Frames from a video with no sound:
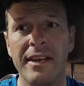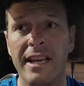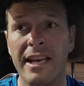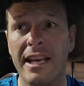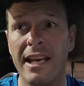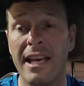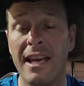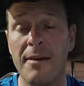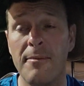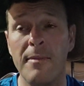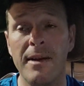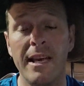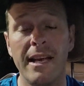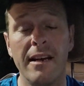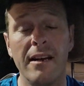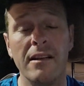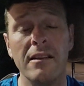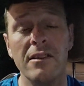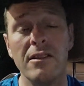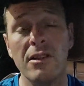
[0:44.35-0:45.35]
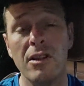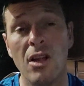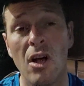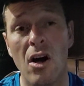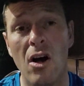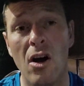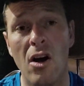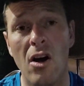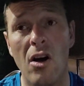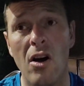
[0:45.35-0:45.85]
in him in a
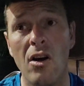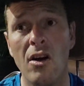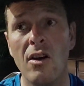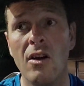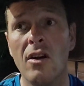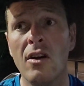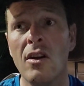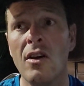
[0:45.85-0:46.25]
long,